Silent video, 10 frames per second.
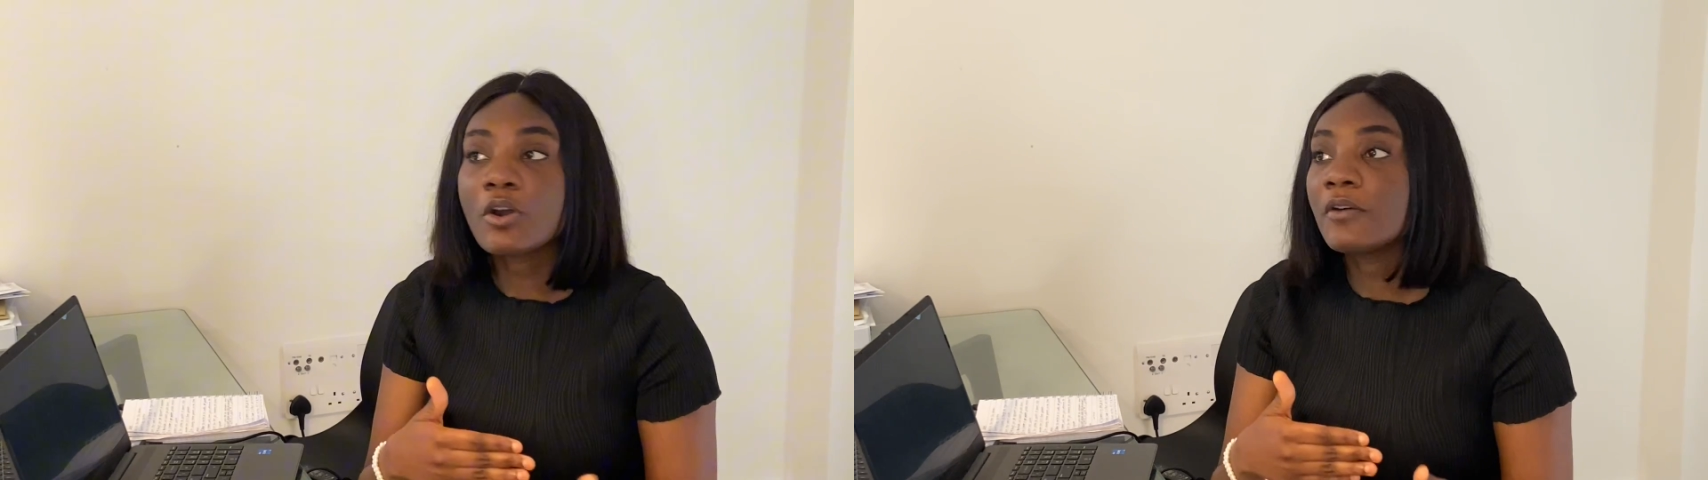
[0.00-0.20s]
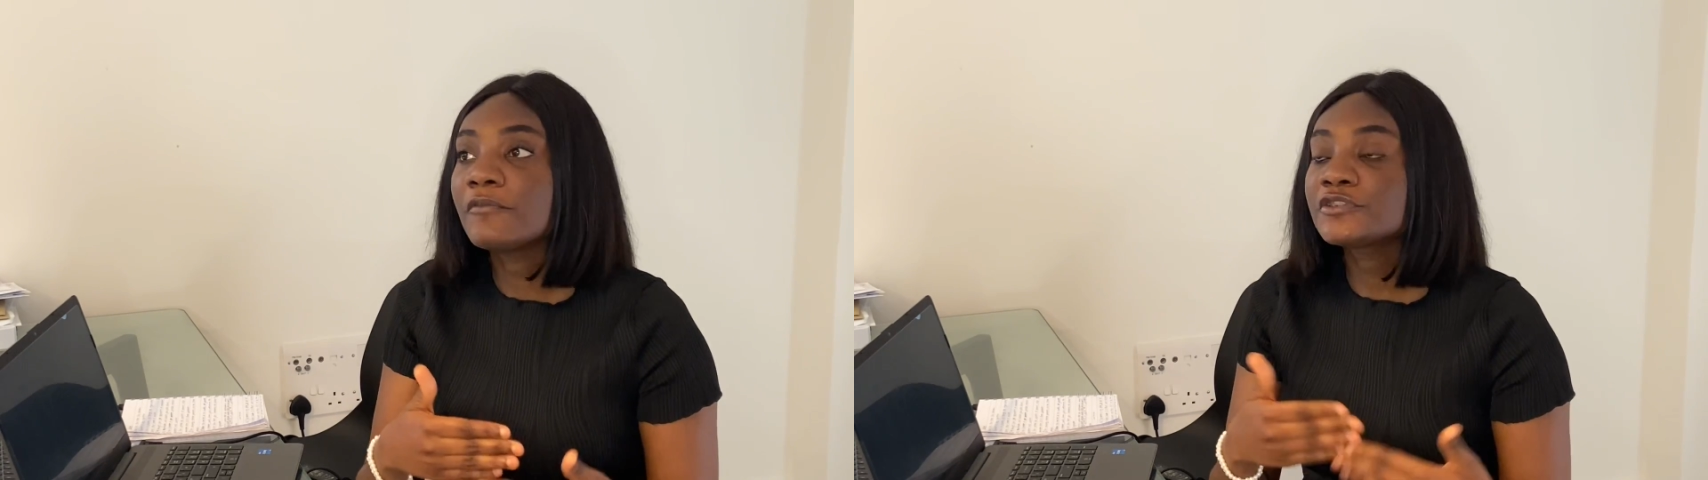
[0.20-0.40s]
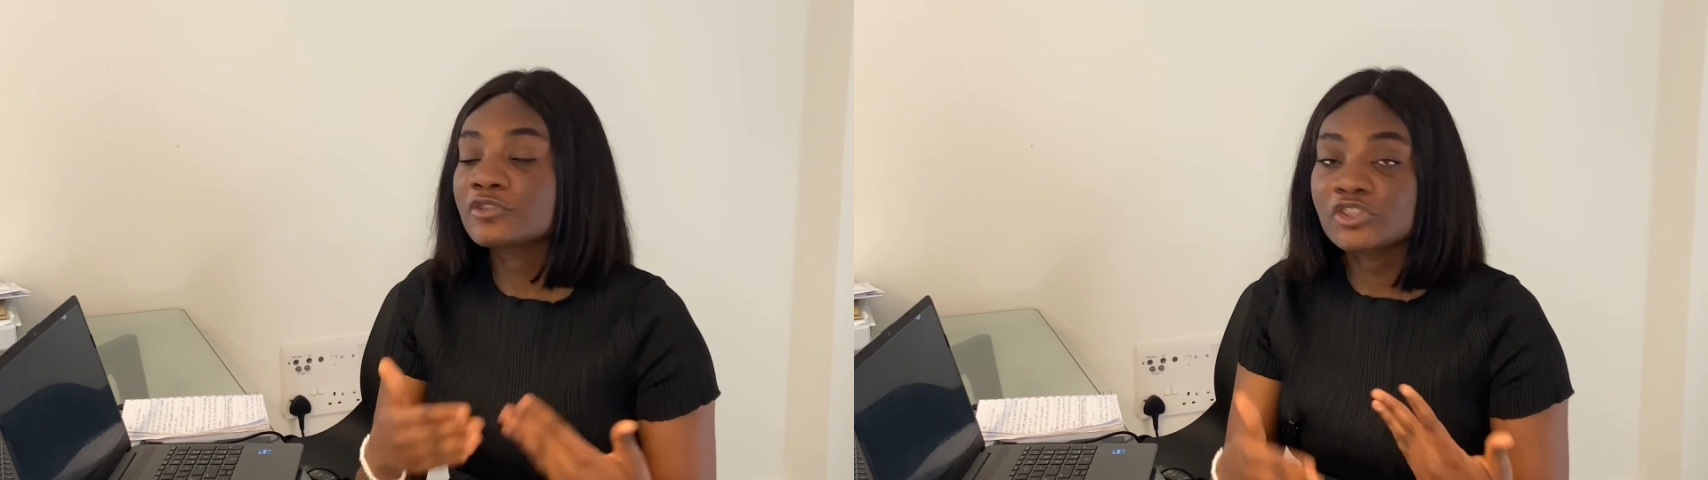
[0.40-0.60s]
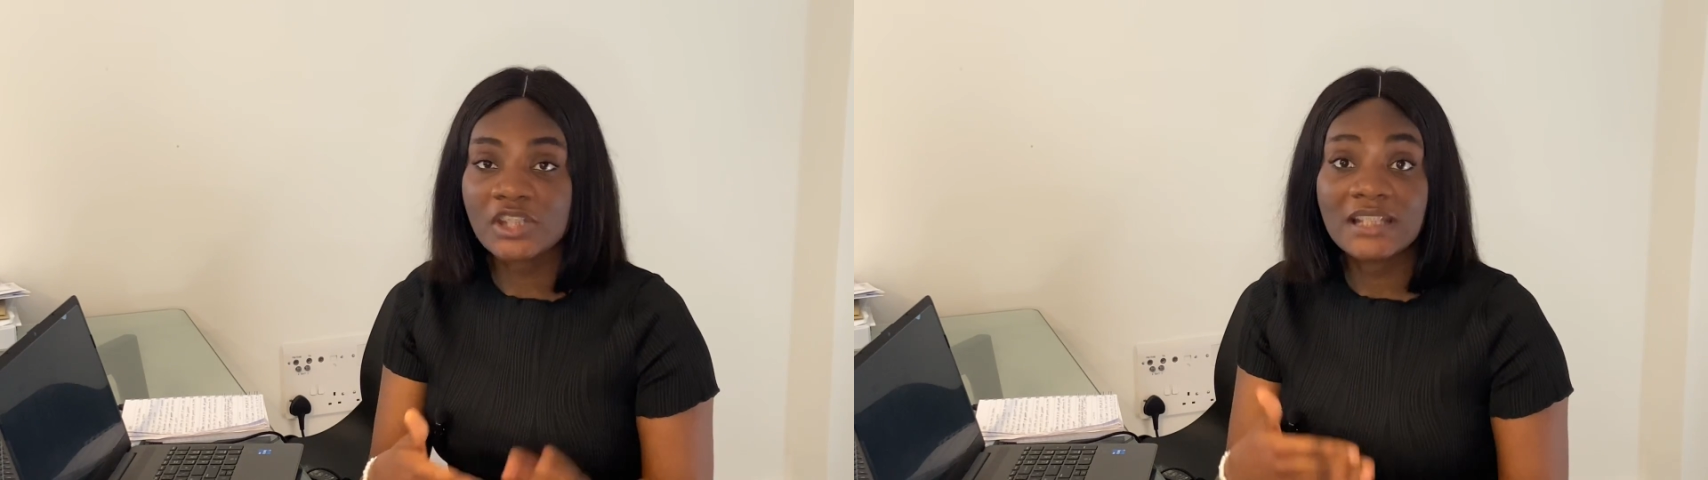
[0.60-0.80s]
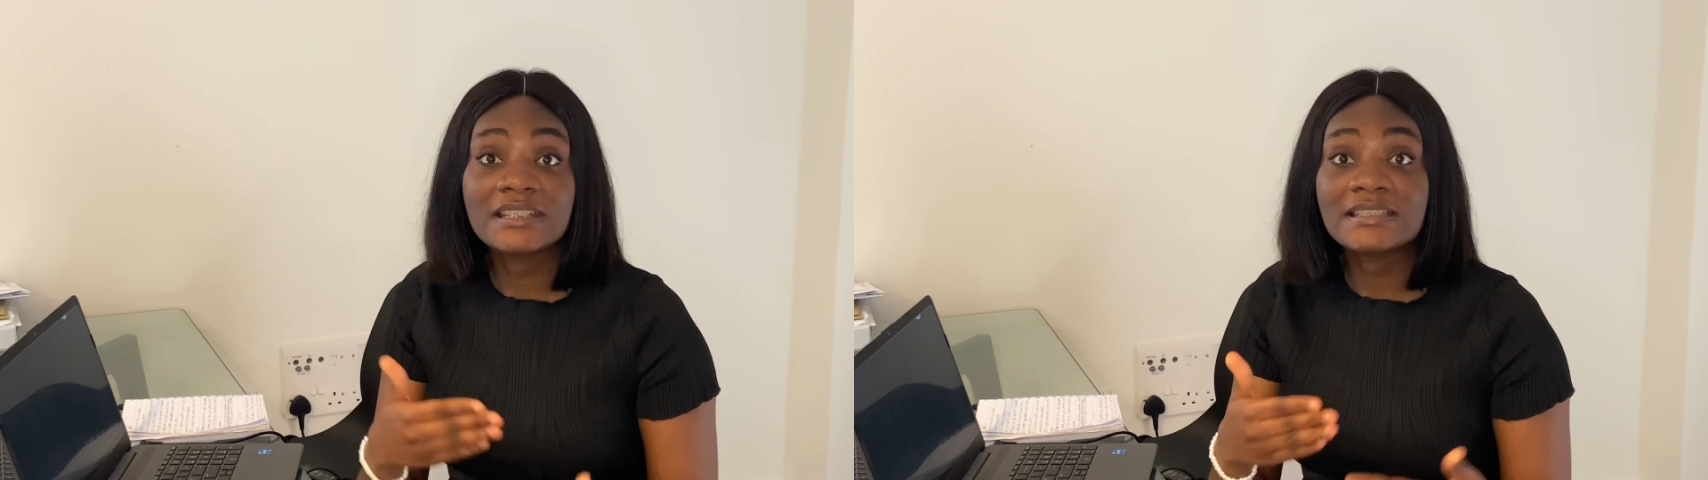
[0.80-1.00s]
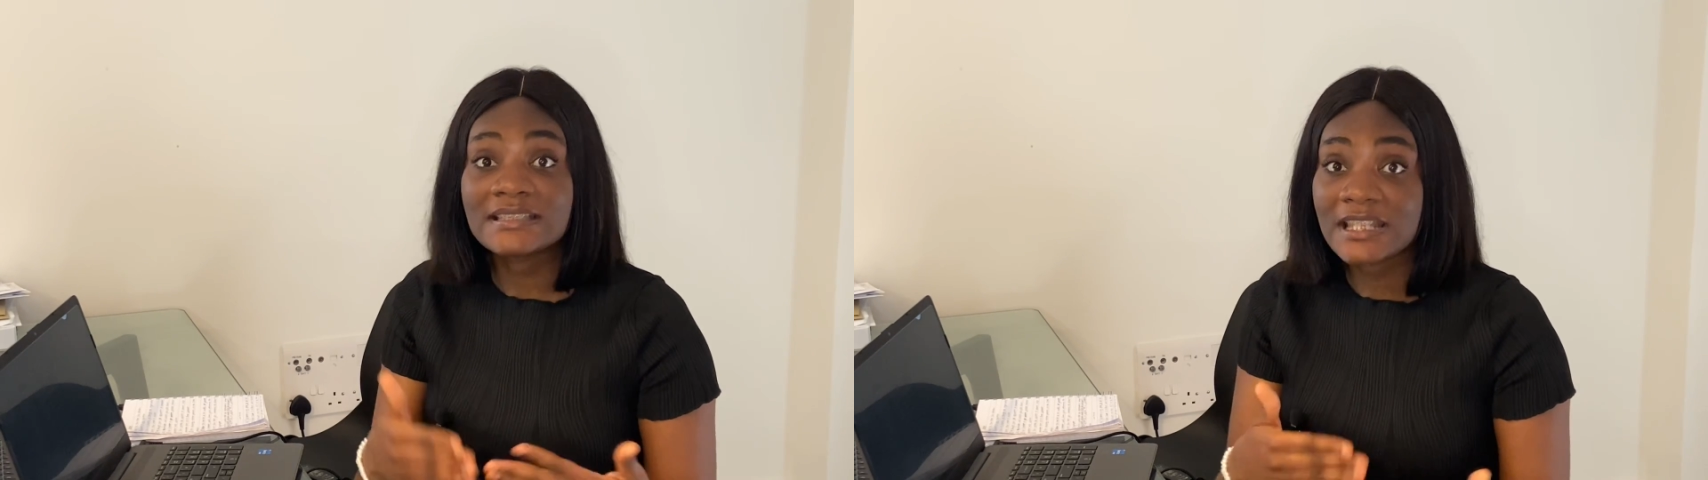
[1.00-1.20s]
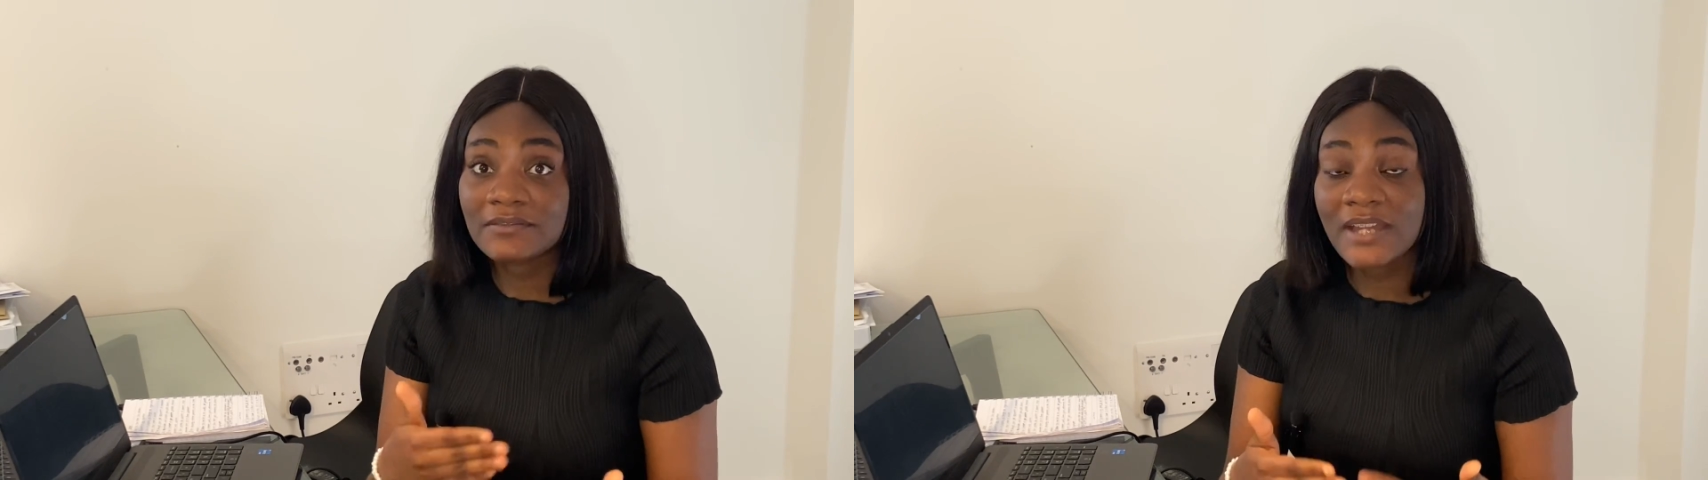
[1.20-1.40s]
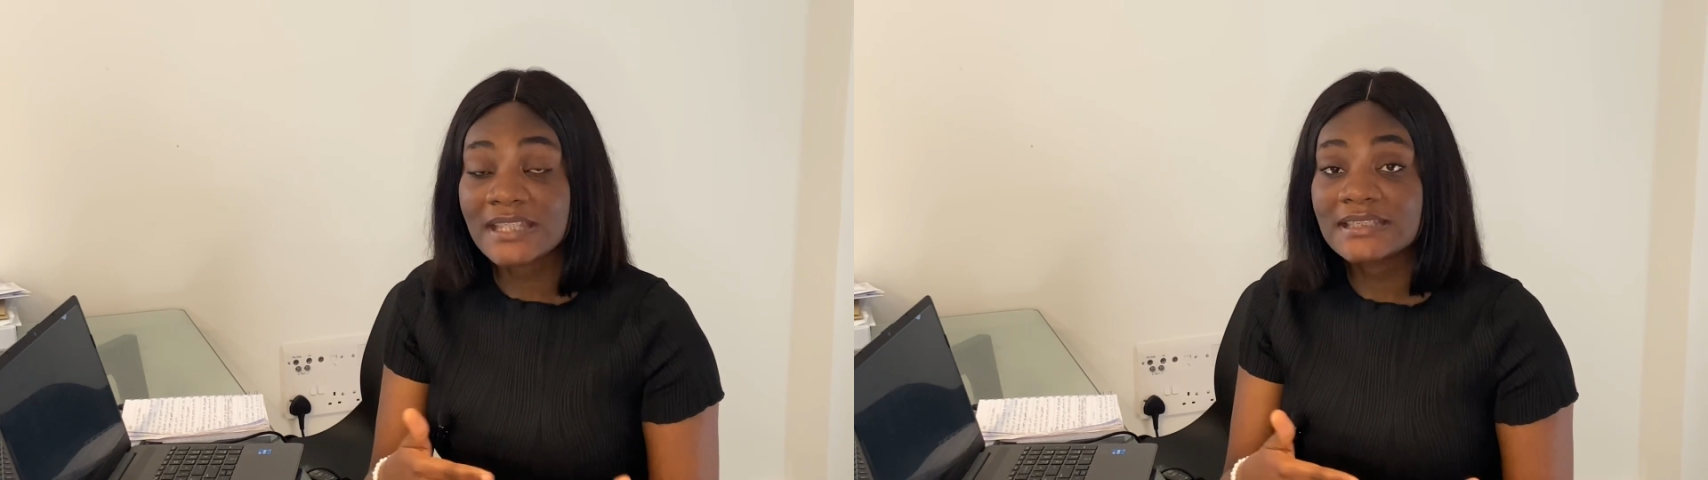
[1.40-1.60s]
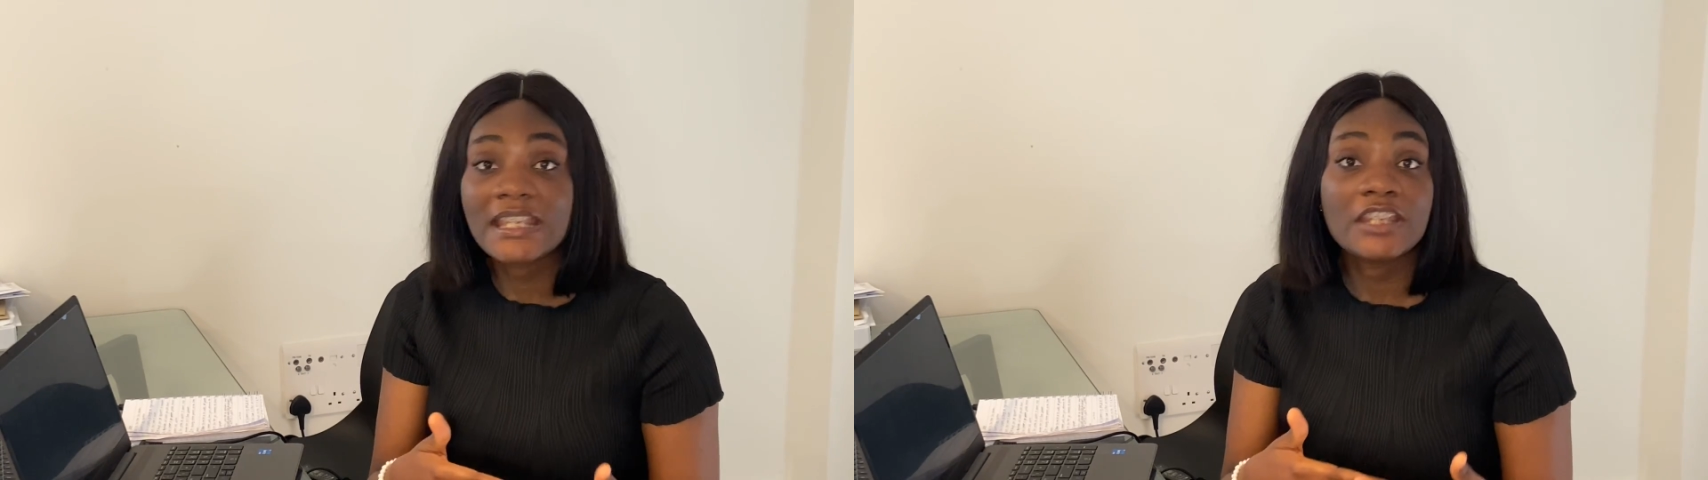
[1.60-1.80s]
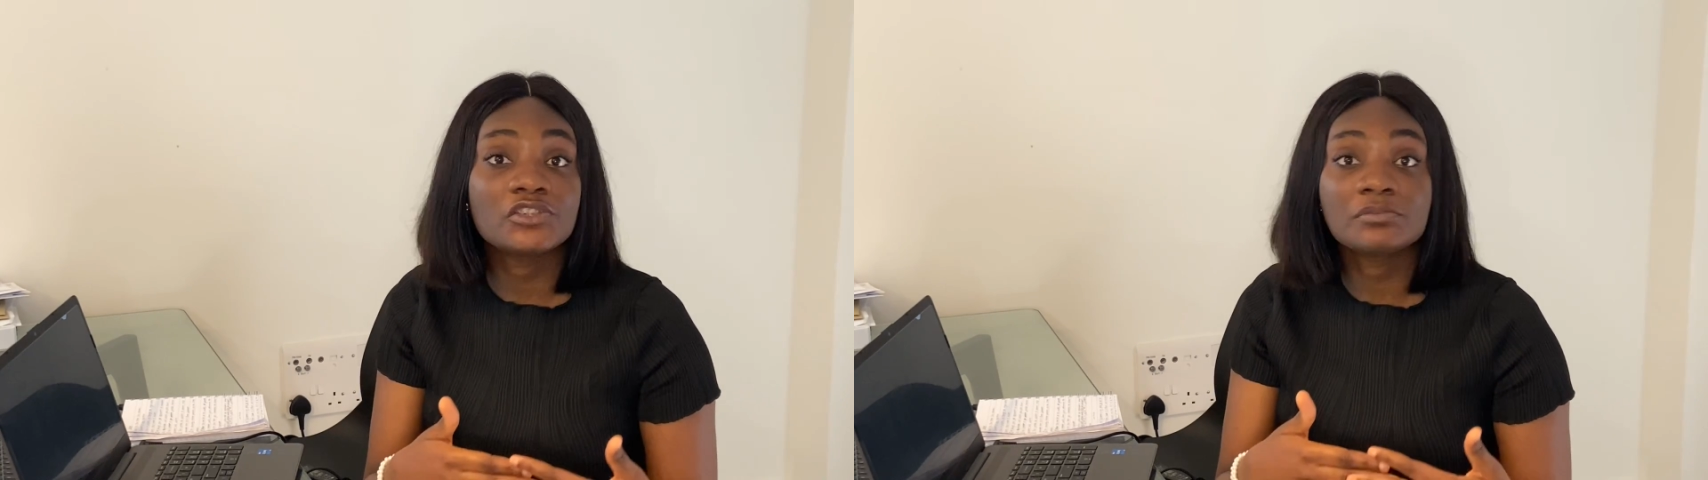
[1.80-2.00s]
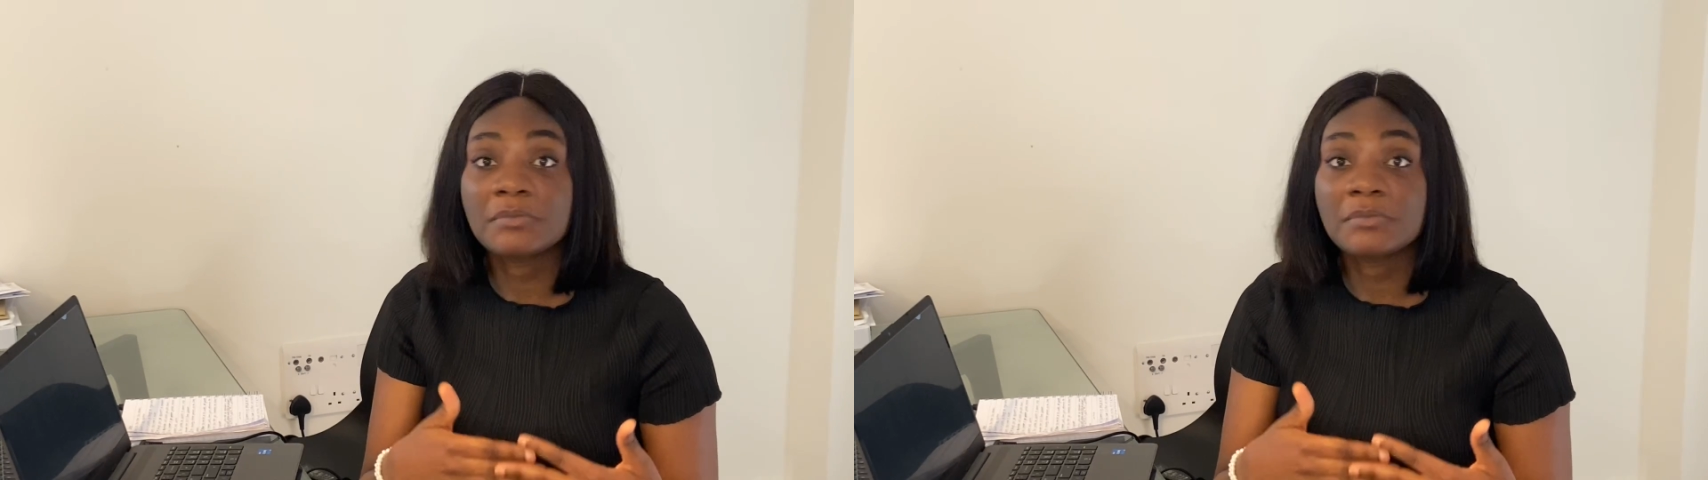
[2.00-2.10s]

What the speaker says: of socially disadvantaged,